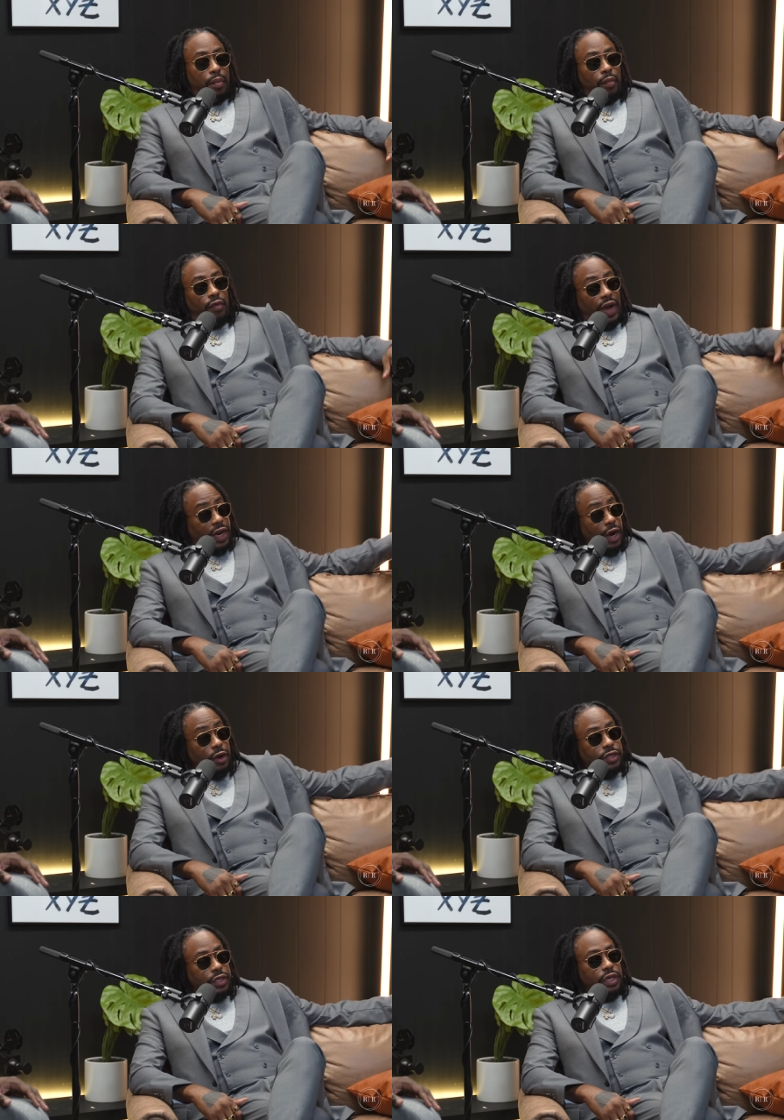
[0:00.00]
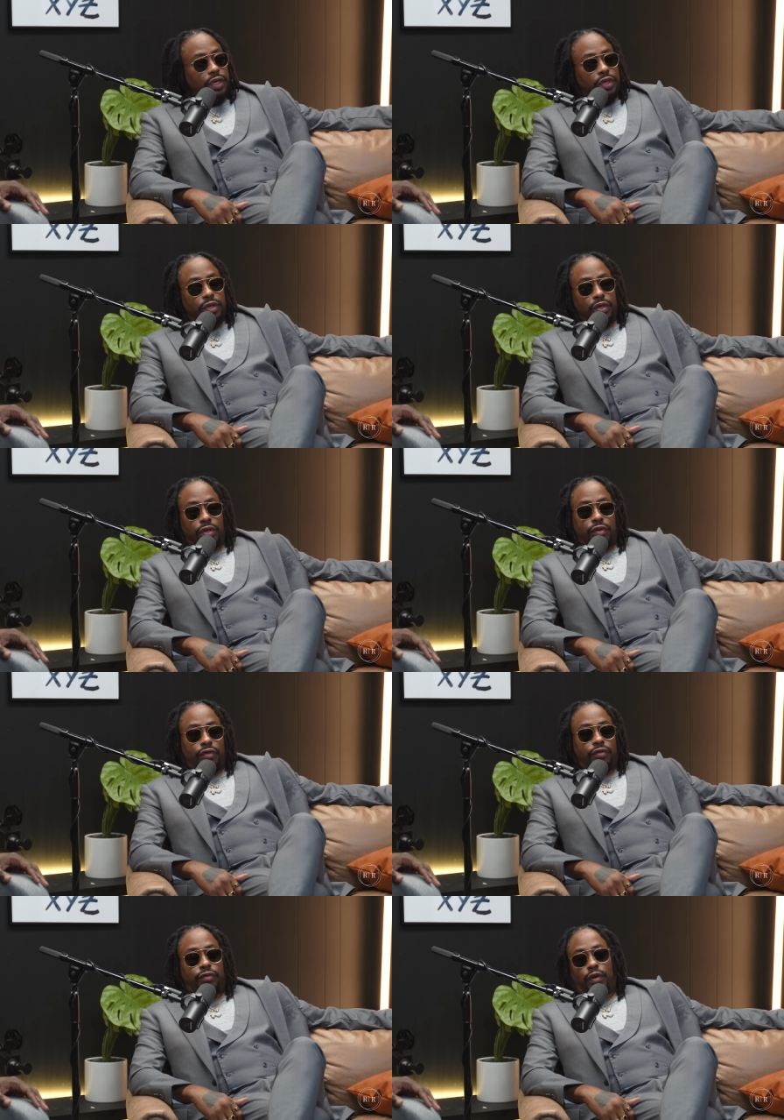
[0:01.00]
vicariously,
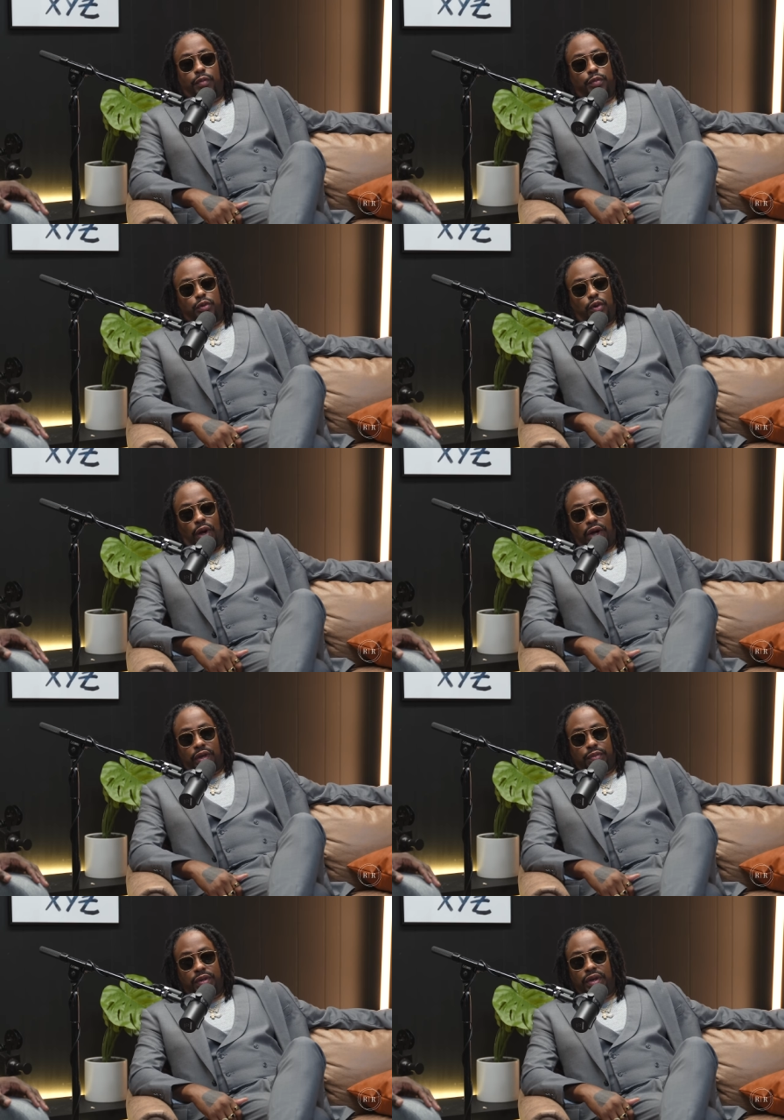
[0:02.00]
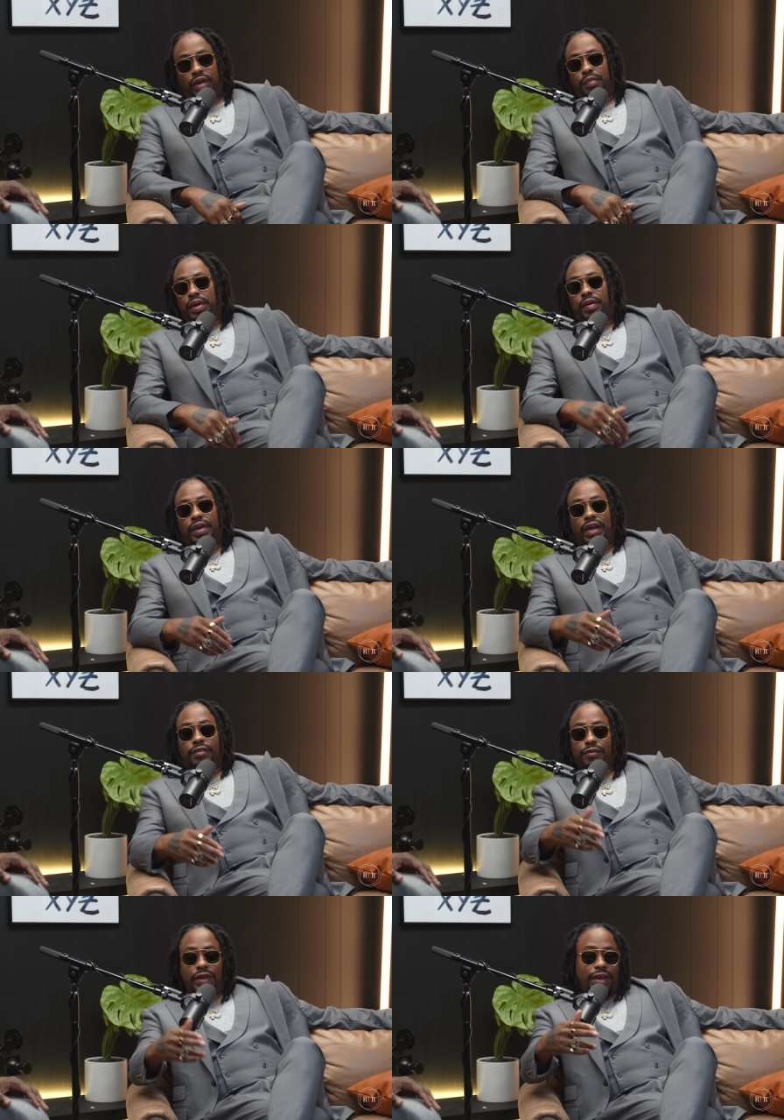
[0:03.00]
from, you know, it could be a
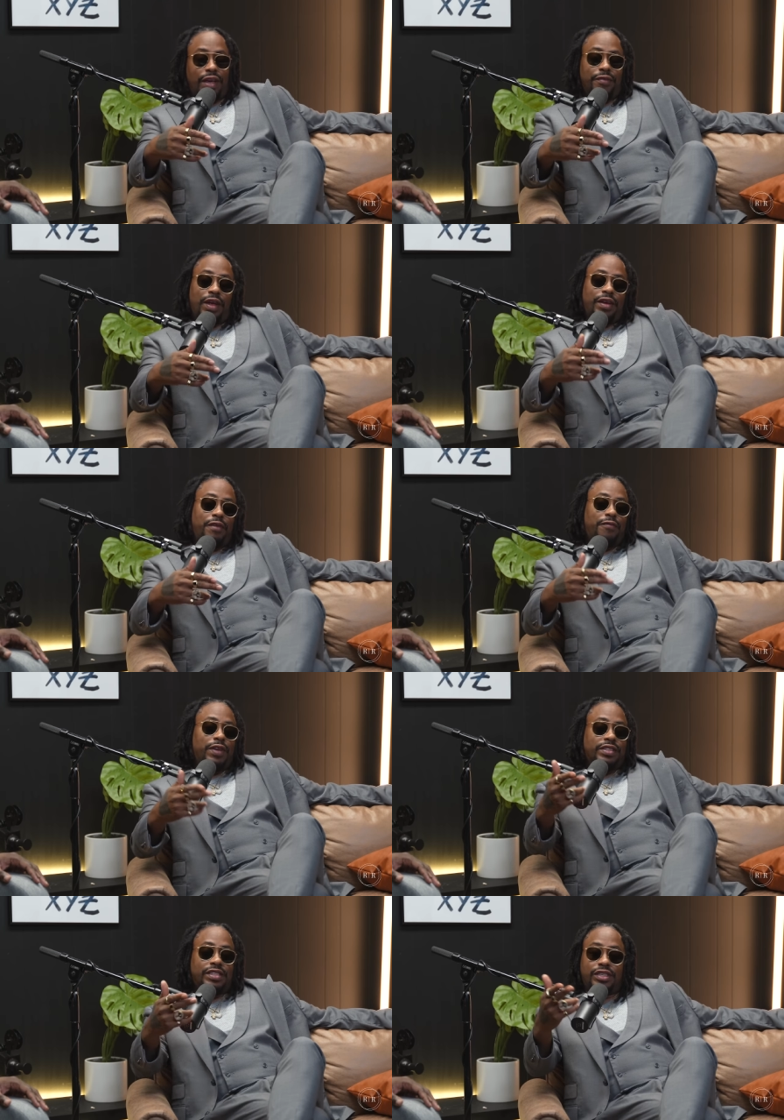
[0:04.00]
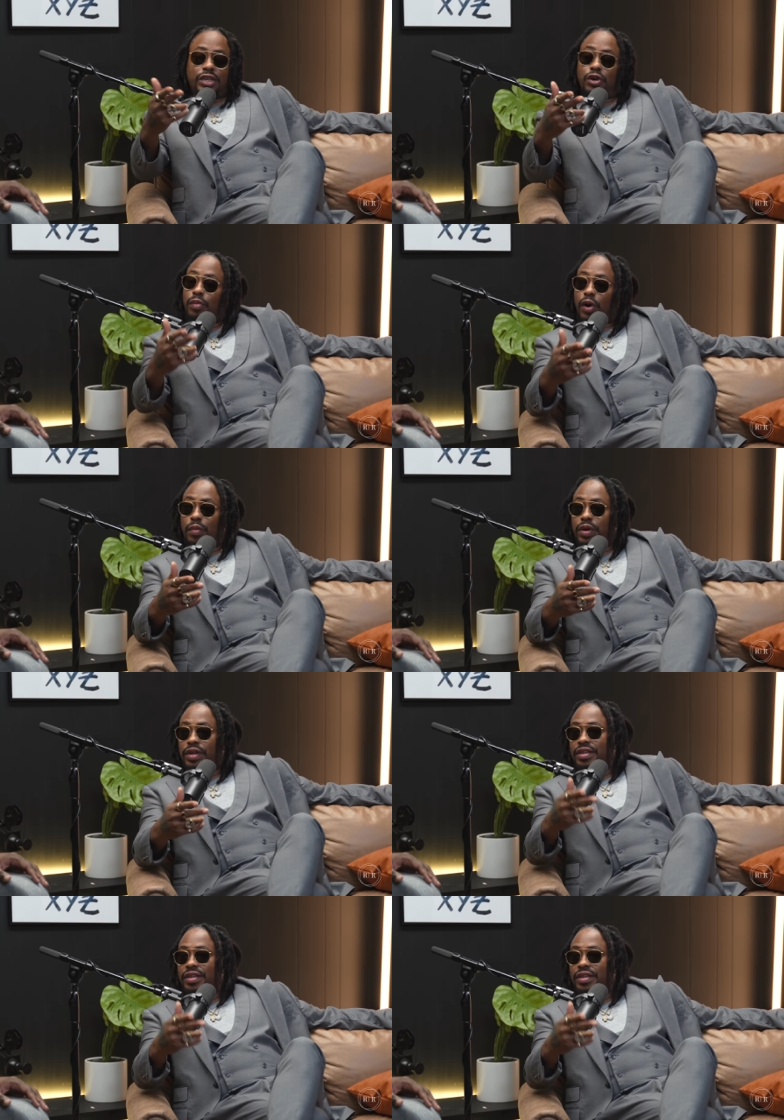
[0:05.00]
Netflix and chill moment.